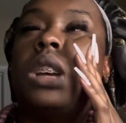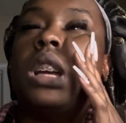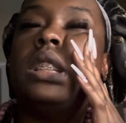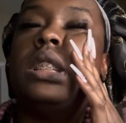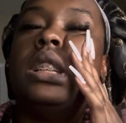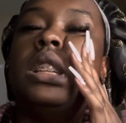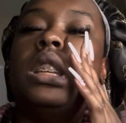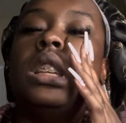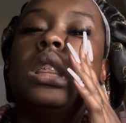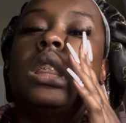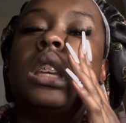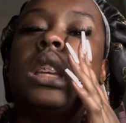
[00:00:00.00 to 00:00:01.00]
I didn't
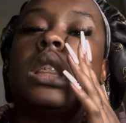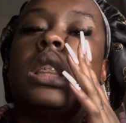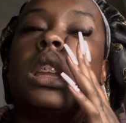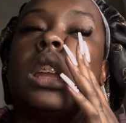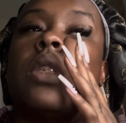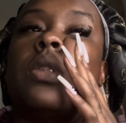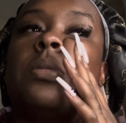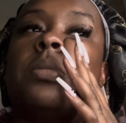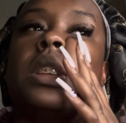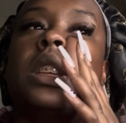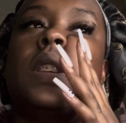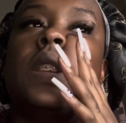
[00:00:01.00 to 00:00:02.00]
think that I would
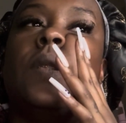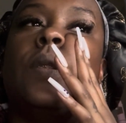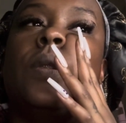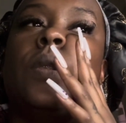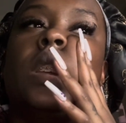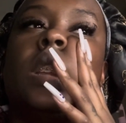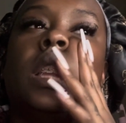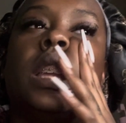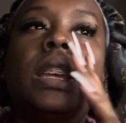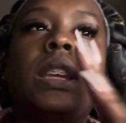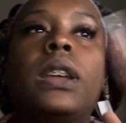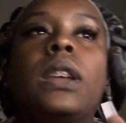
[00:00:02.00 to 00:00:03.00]
be
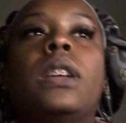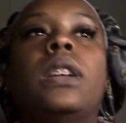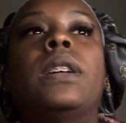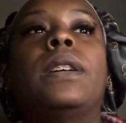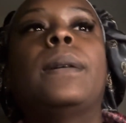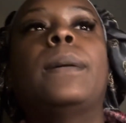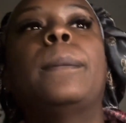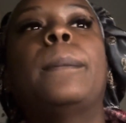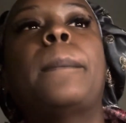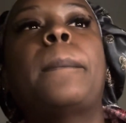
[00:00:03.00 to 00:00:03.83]
feeling um,